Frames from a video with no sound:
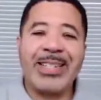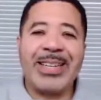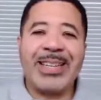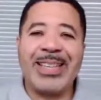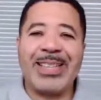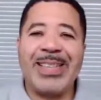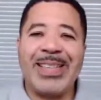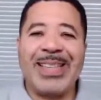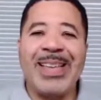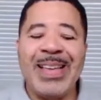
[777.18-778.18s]
because
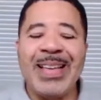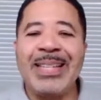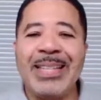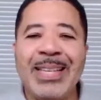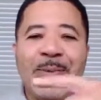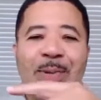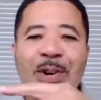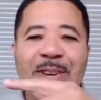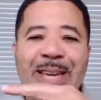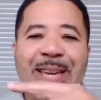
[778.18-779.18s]
this one
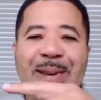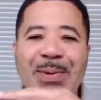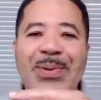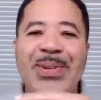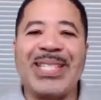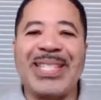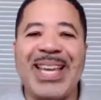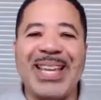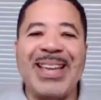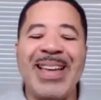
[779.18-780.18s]
over here was say,